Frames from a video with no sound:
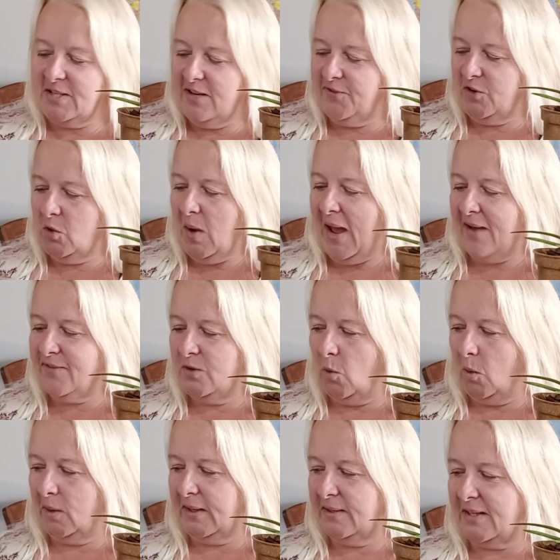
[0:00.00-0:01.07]
if you have an
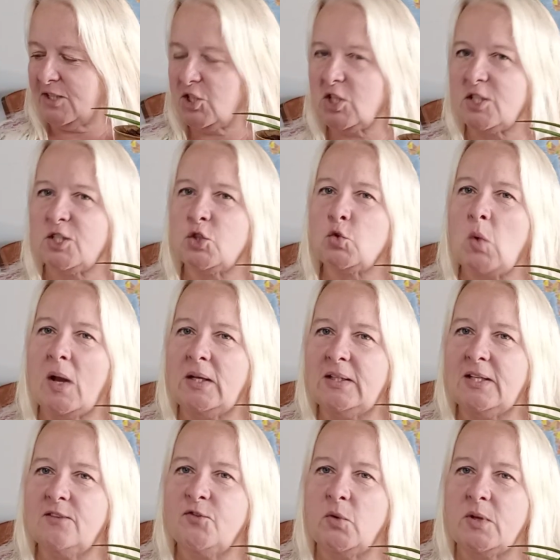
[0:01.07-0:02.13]
orchid that's just
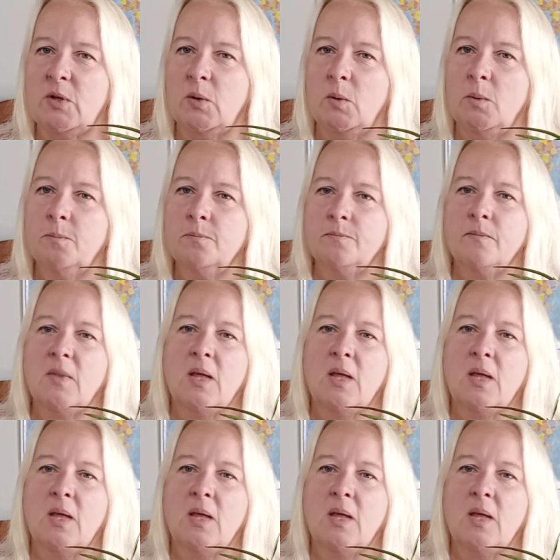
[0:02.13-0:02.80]
struggling for you,